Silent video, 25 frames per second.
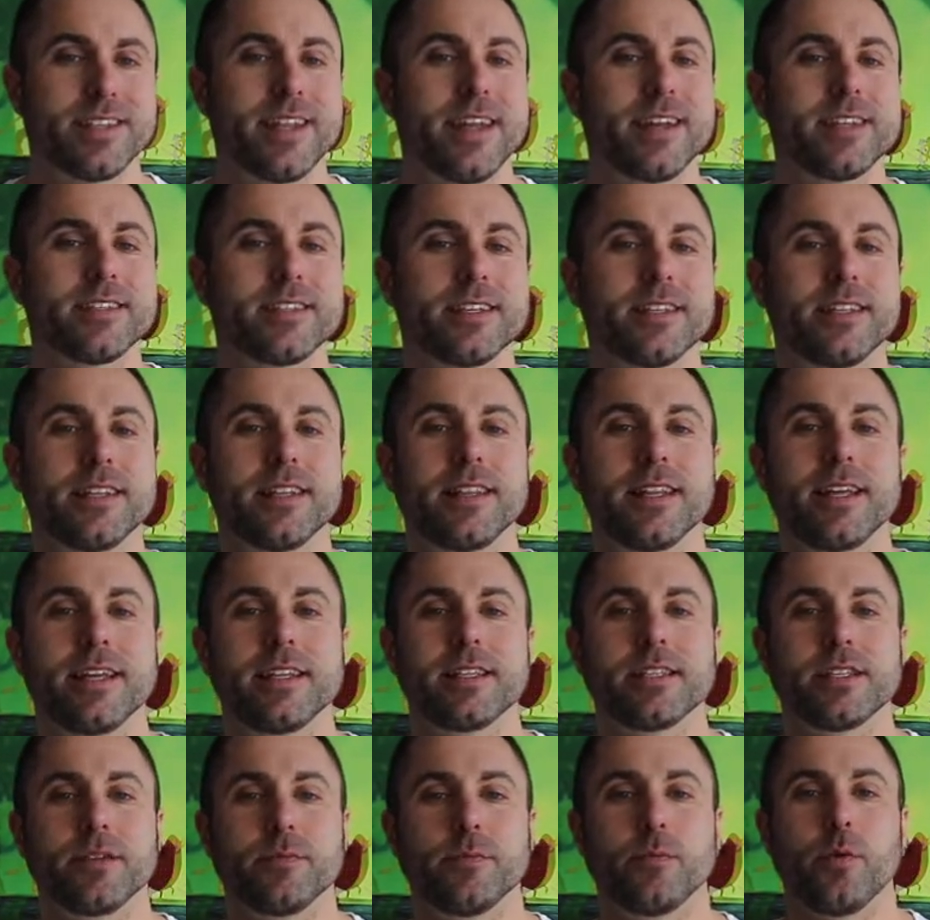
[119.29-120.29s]
then is going to
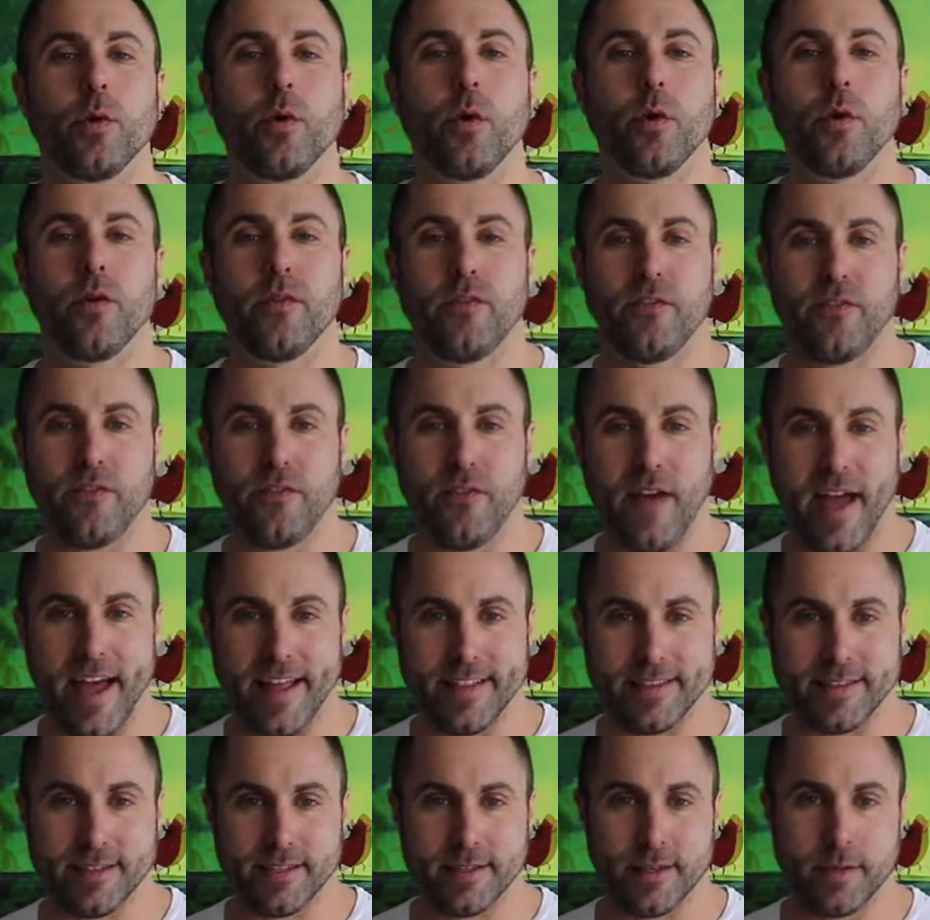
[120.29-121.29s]
lead to more
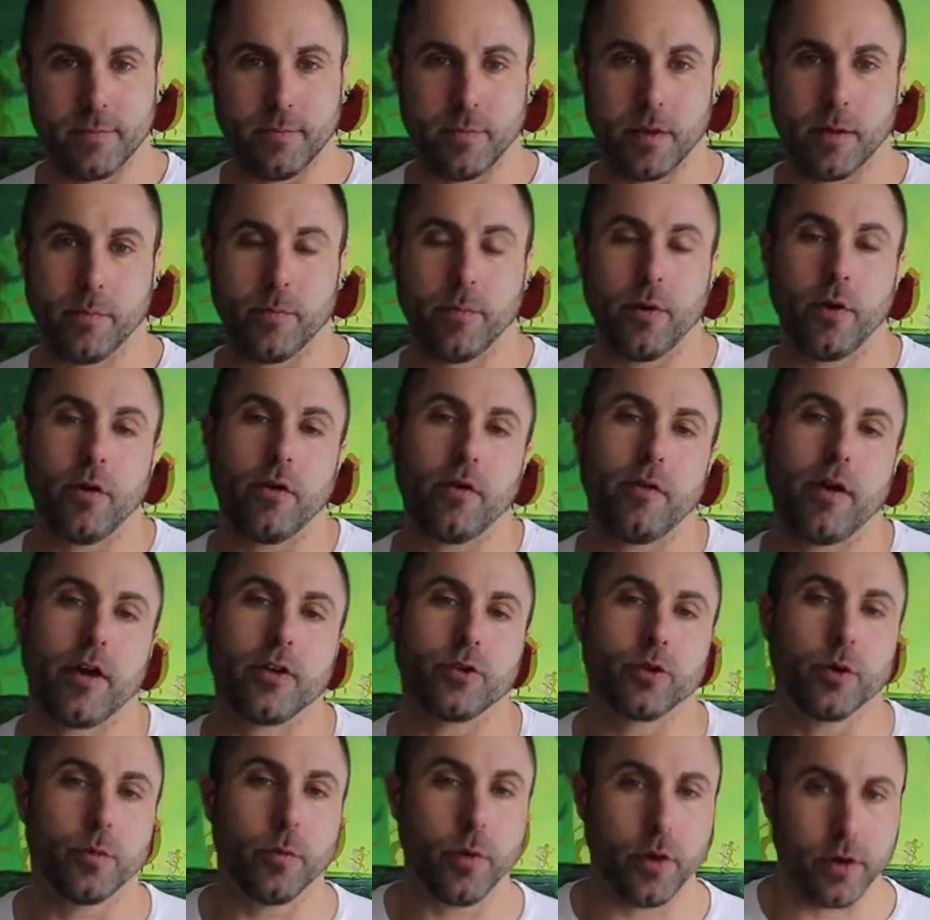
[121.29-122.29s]
fat being put
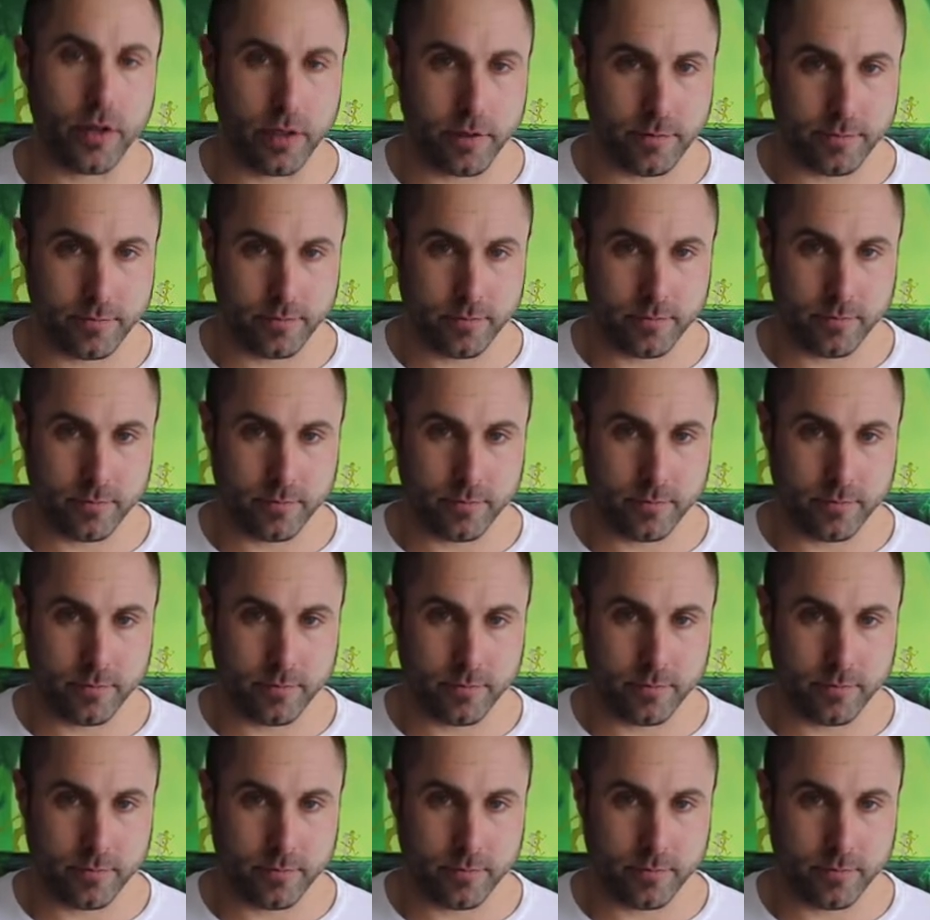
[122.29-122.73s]
around your body.